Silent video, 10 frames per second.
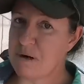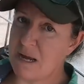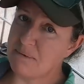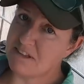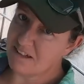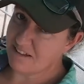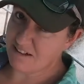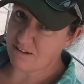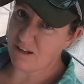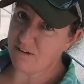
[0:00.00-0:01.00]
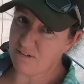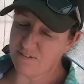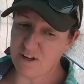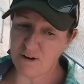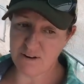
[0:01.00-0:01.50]
pipes and steer the
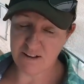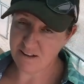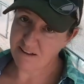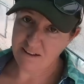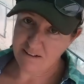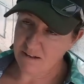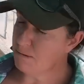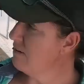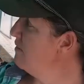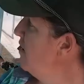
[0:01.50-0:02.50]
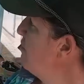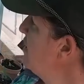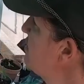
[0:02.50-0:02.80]
overflow to wherever I want